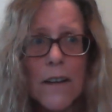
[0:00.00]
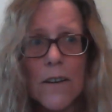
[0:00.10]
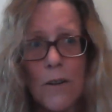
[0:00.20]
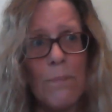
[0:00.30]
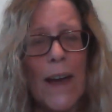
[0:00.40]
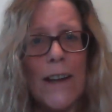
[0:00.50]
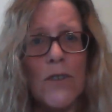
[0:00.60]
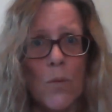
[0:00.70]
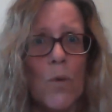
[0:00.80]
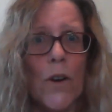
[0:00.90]
compared
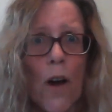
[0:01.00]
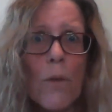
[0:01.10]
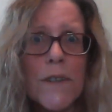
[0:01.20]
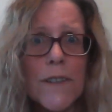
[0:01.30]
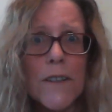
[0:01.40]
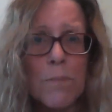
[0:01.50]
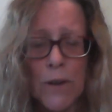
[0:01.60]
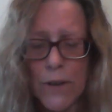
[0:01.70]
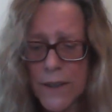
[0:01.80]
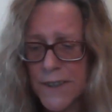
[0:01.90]
to what I was
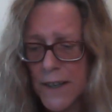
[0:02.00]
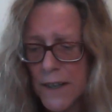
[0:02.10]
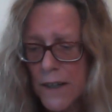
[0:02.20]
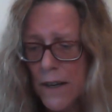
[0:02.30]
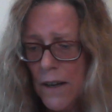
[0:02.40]
experiencing.